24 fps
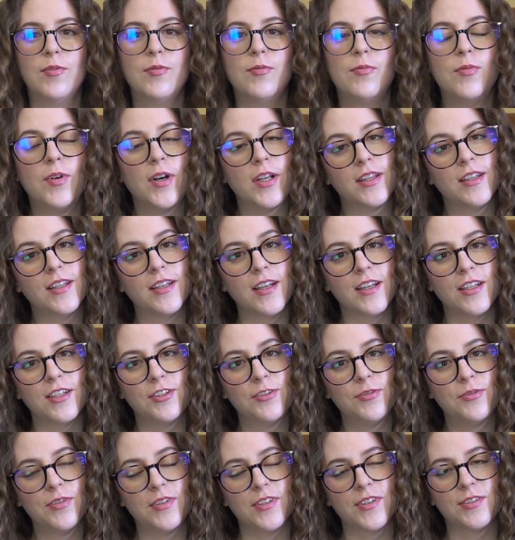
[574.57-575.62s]
what did I
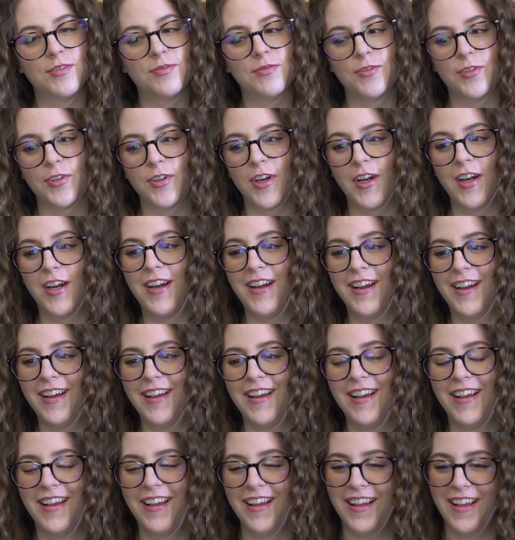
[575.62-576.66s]
do this for?
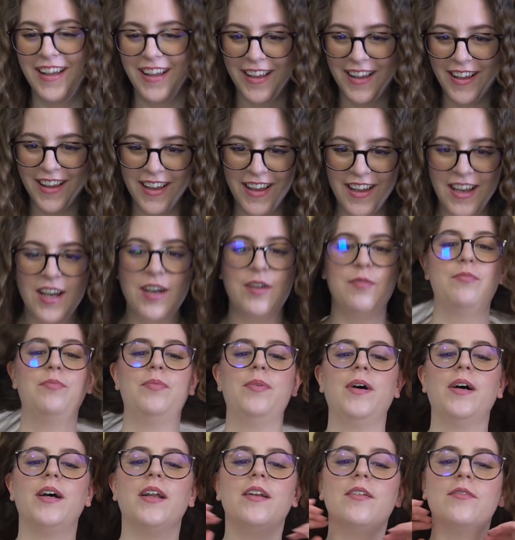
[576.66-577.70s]

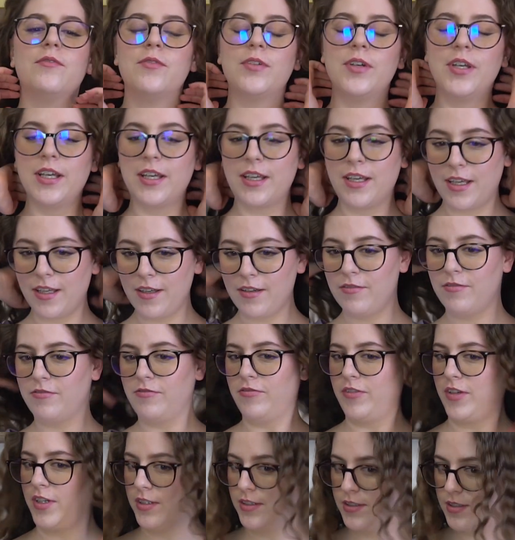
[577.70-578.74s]
But we can
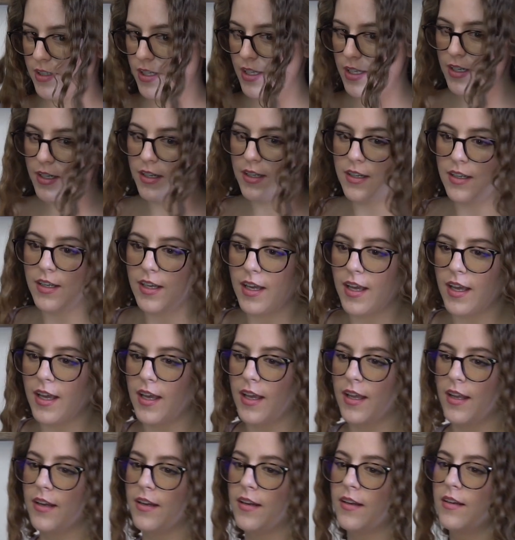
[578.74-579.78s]
fix it,
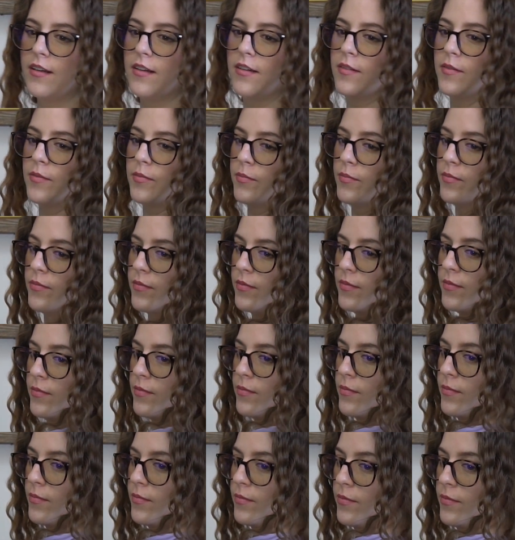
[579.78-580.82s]
and
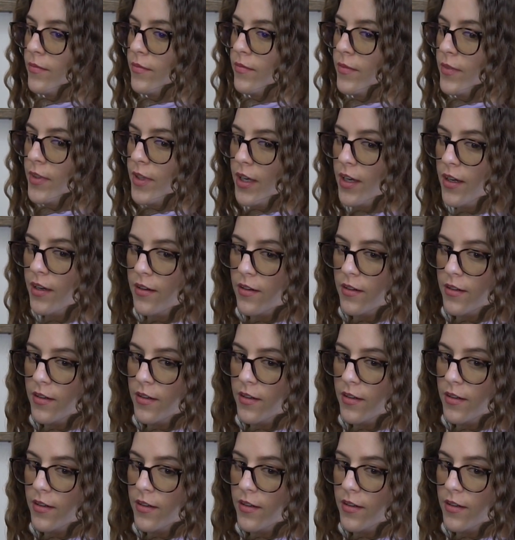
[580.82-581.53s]
yeah,